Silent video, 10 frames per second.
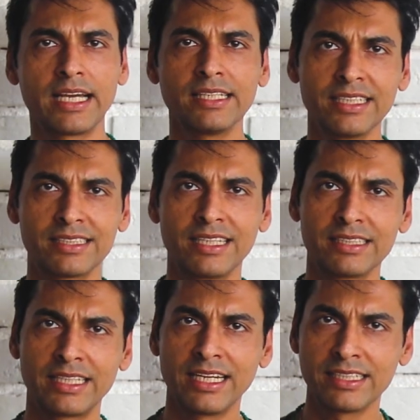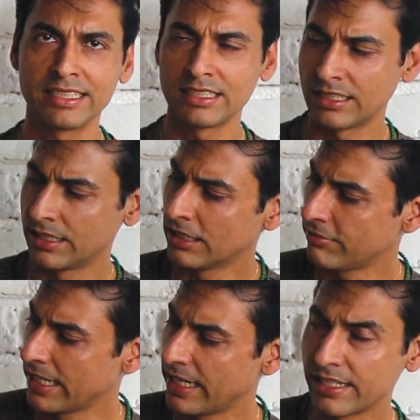care that there are
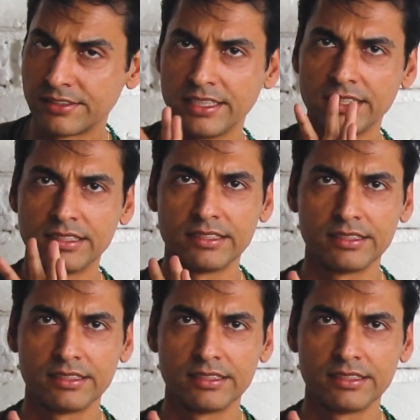nerve endings here